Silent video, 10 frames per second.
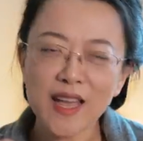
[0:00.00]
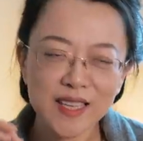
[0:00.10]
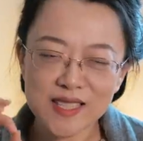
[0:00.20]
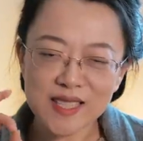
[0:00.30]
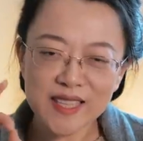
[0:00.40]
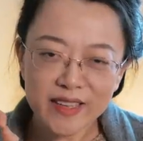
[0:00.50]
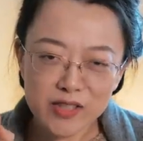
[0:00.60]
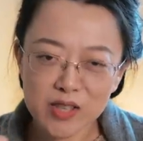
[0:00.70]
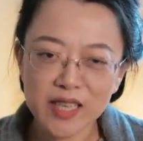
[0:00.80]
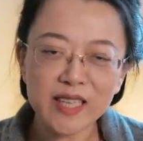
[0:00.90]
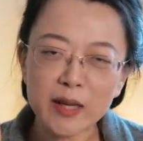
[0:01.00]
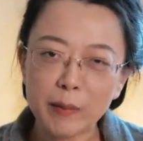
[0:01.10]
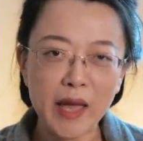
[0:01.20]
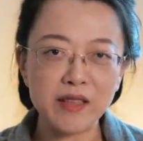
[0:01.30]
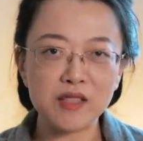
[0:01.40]
and it's their daily
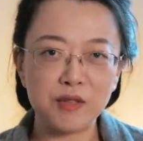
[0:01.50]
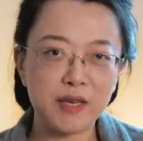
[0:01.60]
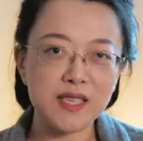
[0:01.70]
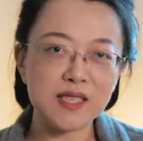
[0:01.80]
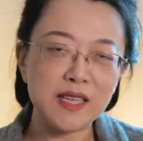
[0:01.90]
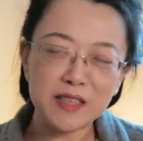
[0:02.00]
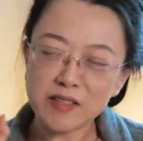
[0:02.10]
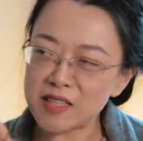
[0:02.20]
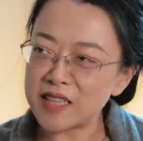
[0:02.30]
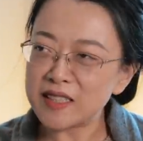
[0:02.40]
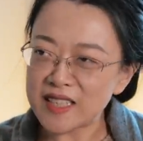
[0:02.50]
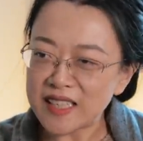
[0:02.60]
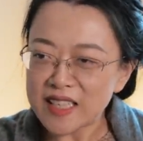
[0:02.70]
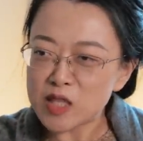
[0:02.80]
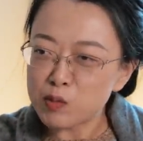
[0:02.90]
banterings, and then
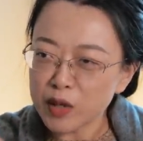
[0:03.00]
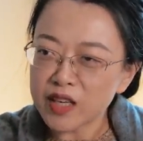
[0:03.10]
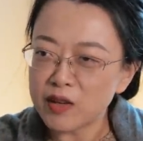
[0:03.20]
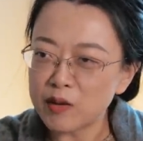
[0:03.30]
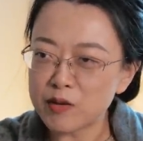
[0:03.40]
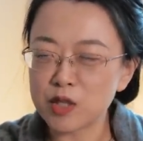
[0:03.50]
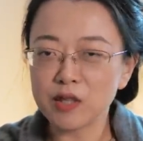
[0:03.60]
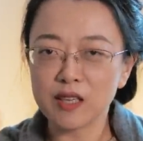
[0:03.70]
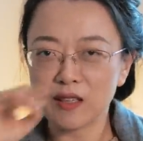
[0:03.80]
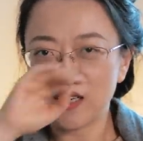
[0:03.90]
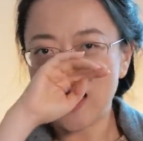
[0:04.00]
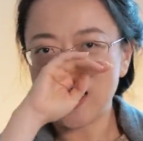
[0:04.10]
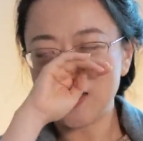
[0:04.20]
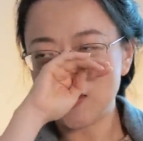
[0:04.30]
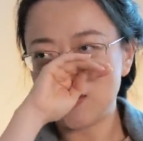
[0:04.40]
daily sprinkle of sugar,
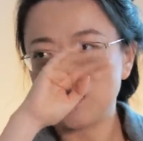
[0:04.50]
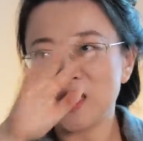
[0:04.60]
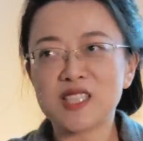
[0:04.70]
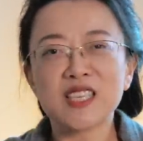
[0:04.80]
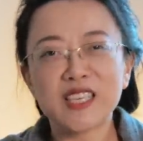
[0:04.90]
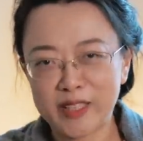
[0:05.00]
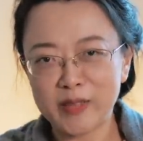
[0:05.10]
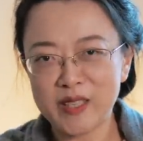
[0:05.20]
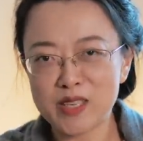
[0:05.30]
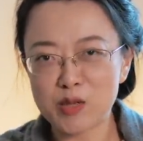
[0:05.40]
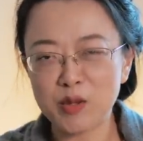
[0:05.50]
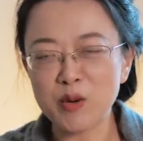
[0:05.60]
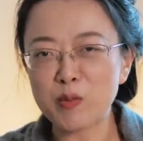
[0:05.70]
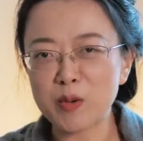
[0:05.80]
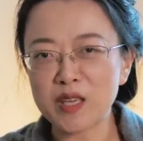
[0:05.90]
and those ridiculous
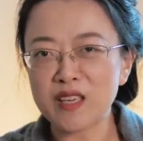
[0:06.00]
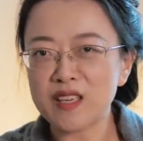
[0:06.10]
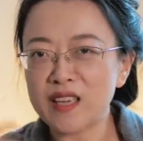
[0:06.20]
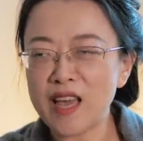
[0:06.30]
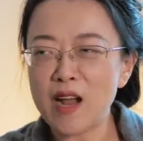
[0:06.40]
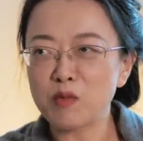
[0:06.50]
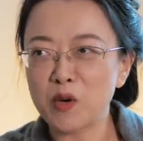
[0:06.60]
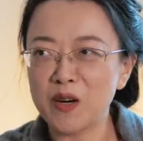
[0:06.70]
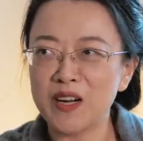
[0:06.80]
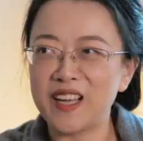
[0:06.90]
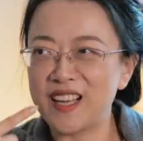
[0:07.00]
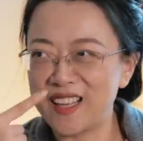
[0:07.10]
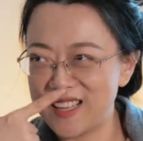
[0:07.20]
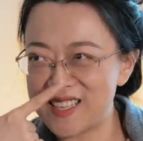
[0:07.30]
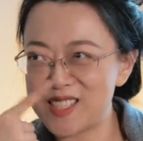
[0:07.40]
tropey camera
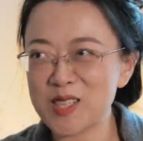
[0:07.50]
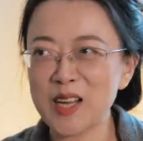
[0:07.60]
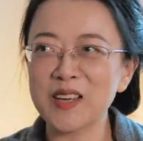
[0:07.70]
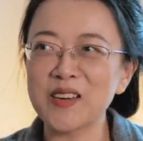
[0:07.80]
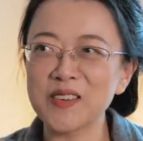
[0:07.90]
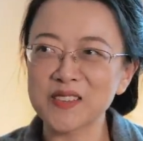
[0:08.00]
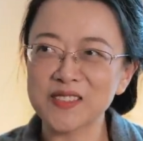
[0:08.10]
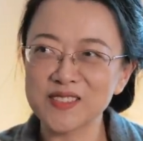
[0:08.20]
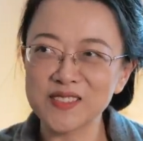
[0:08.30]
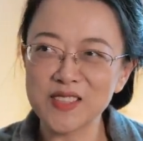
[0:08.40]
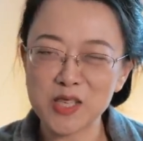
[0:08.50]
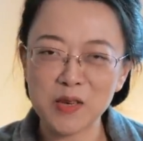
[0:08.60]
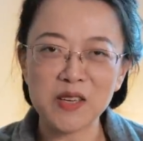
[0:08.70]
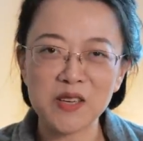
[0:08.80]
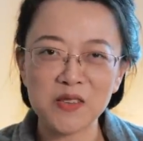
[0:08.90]
style
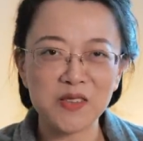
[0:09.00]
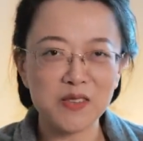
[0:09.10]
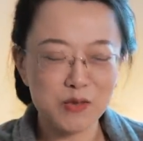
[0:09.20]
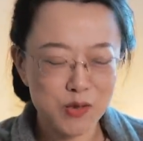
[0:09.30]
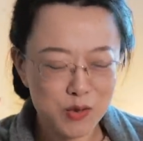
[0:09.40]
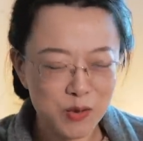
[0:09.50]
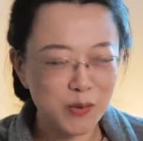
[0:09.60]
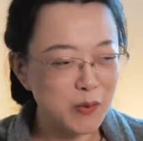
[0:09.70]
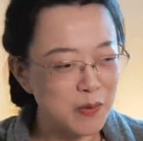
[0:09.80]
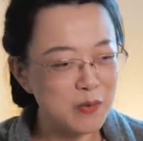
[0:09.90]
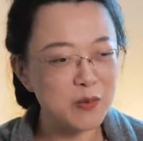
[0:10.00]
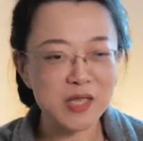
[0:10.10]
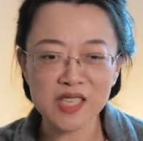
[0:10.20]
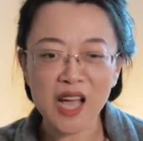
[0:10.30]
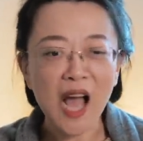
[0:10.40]
showing you the tropey moments,